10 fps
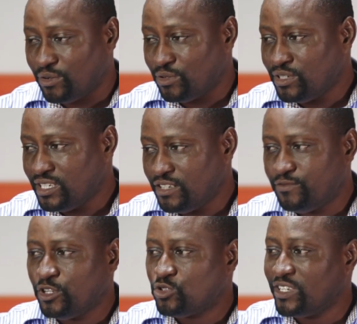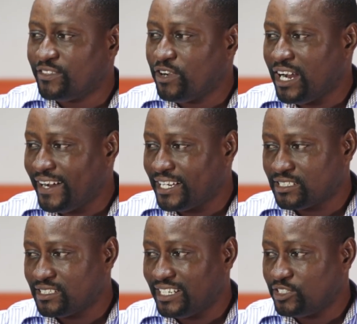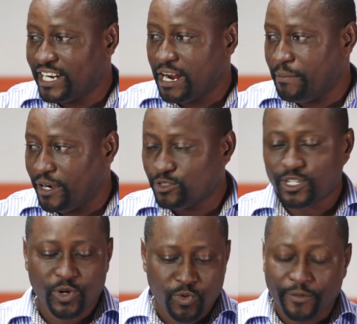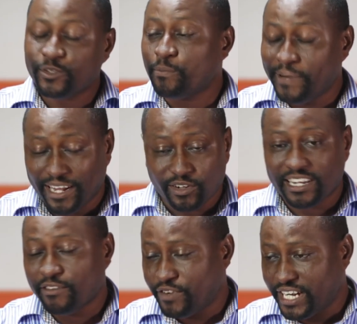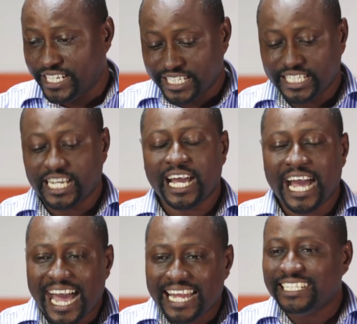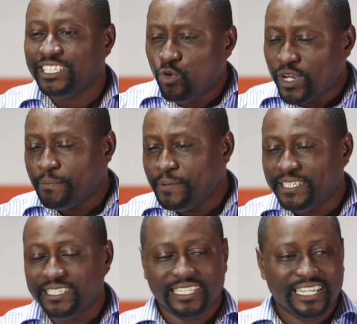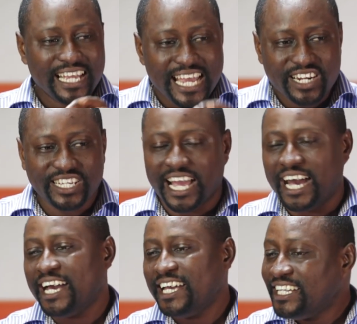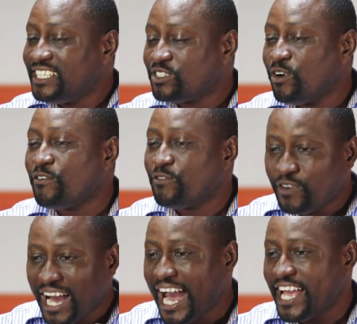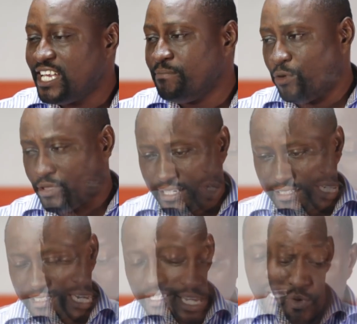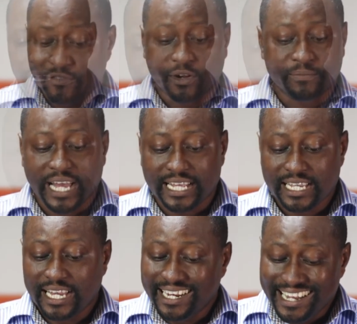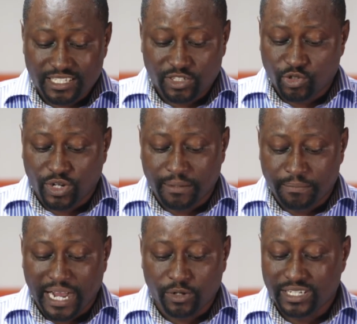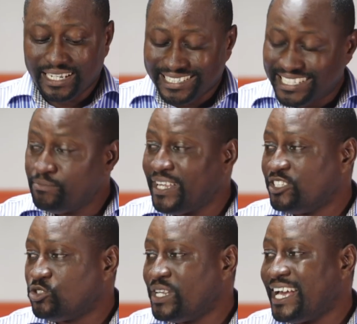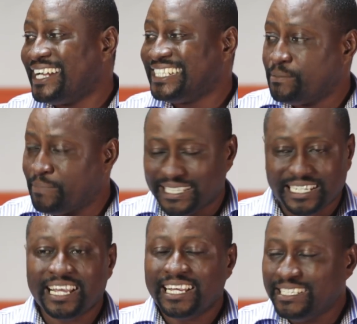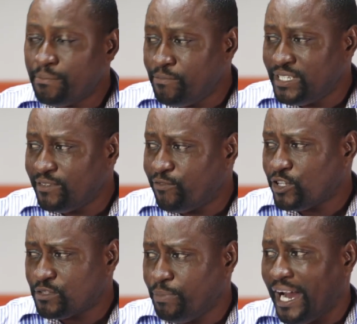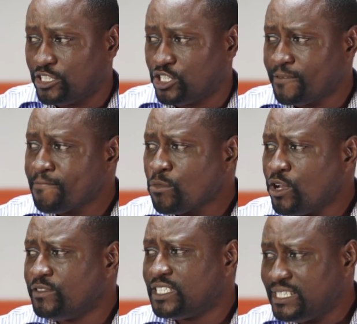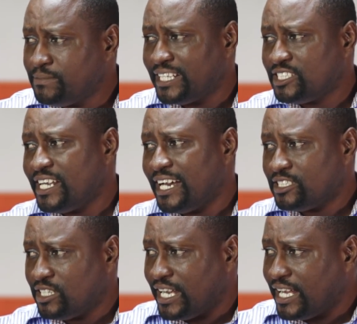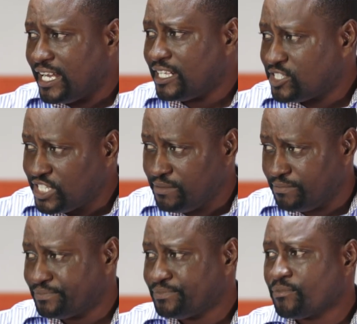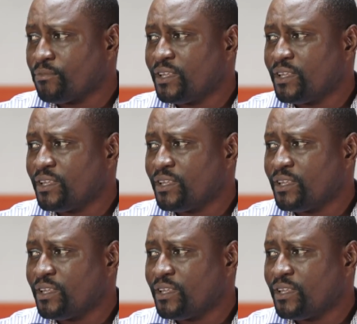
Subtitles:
now, if not 24 hours thereabouts, we are going to play another friendly. And the goalkeeping area is of high importance. Away from that, let's talk about Team Nigeria departed. The first batch of the Team Nigeria team